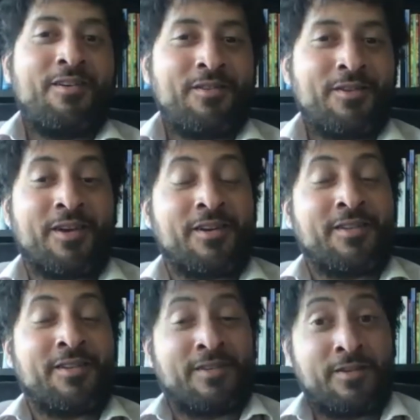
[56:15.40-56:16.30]
Okay.
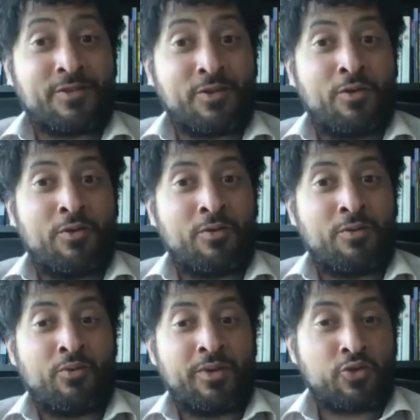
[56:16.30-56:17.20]

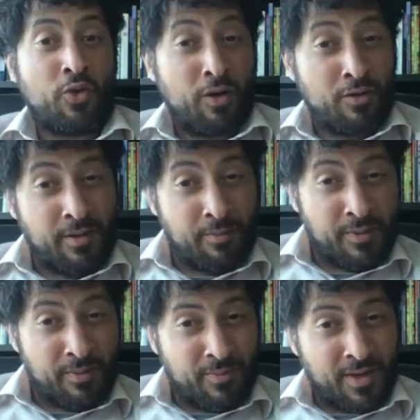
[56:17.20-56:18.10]
So we struggled
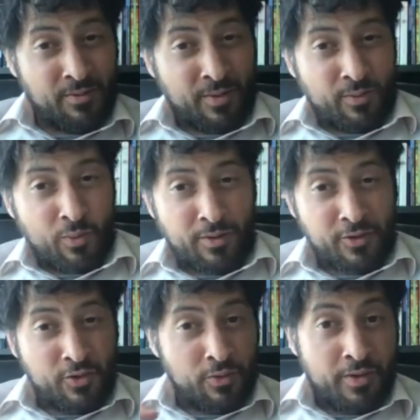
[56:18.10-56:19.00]
and we wanted
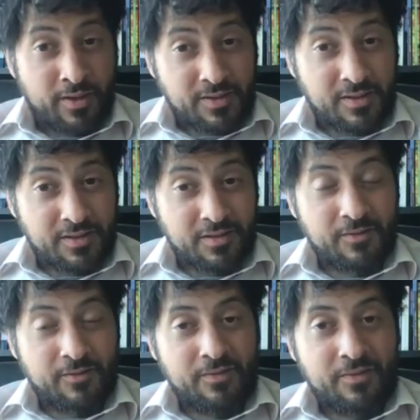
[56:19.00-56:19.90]
to do this,
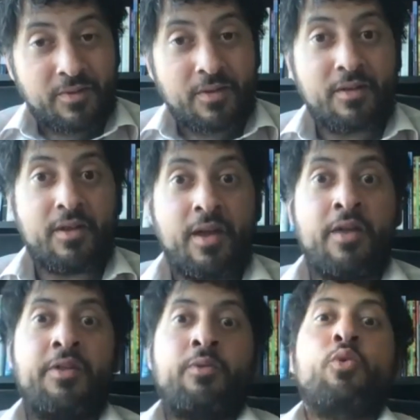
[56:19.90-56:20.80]

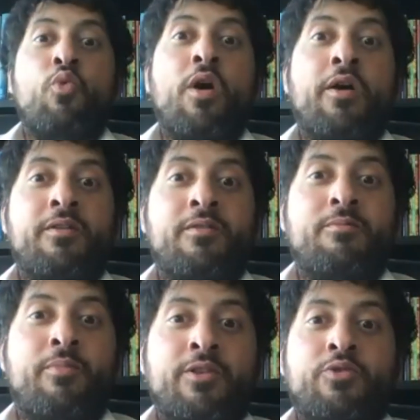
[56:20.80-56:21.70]
and then we won
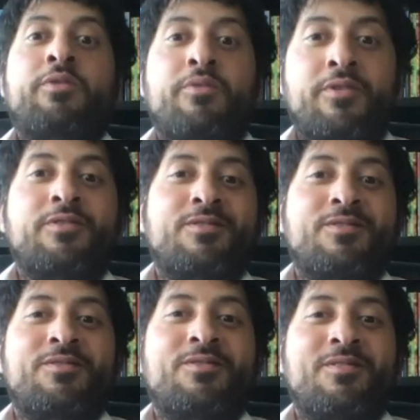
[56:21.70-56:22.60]
by doing
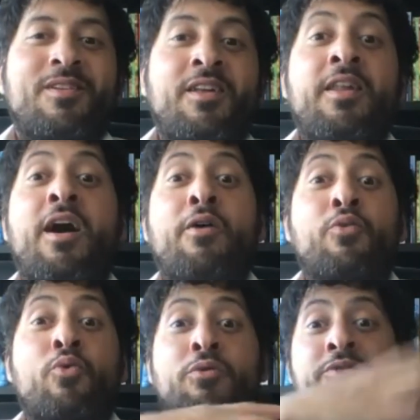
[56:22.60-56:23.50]
this. And now
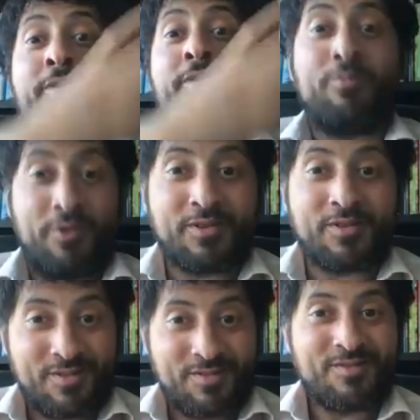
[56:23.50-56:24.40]
the world is a better
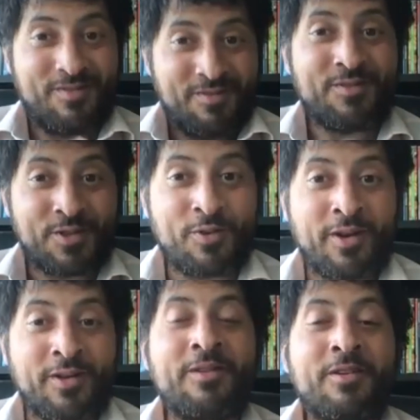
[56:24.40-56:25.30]
place. See,
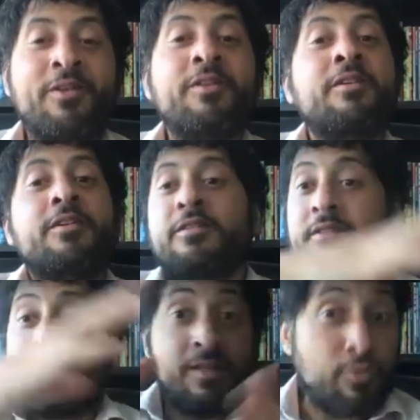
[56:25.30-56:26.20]
right? Right?
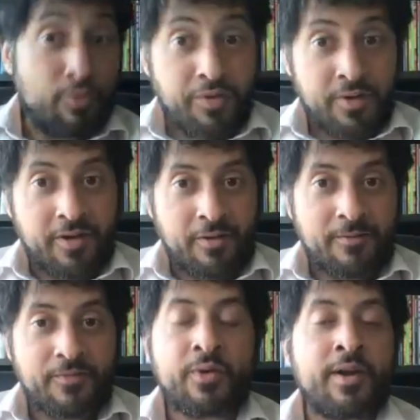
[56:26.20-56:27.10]
Similar thing here,
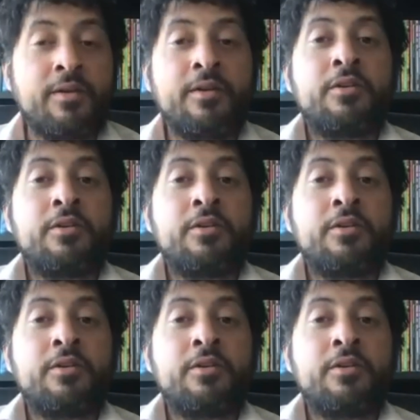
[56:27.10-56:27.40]
right?